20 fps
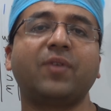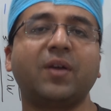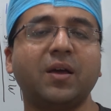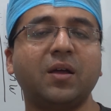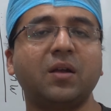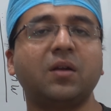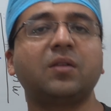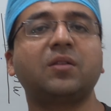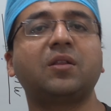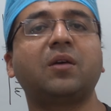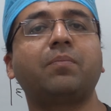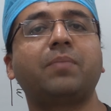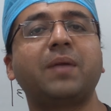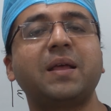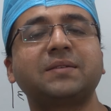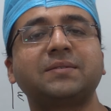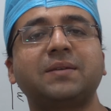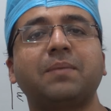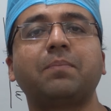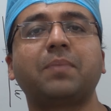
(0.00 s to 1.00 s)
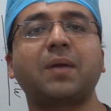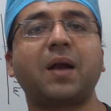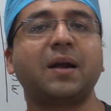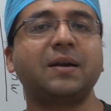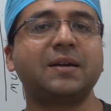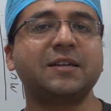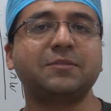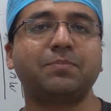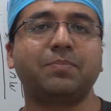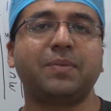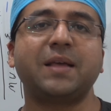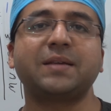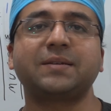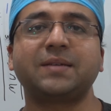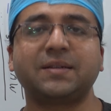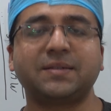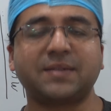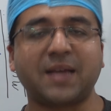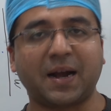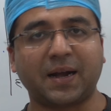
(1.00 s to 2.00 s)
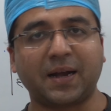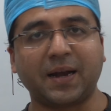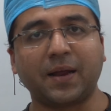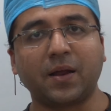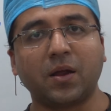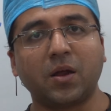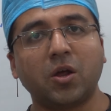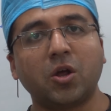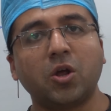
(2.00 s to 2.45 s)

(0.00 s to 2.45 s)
where the breast implant is placed exactly.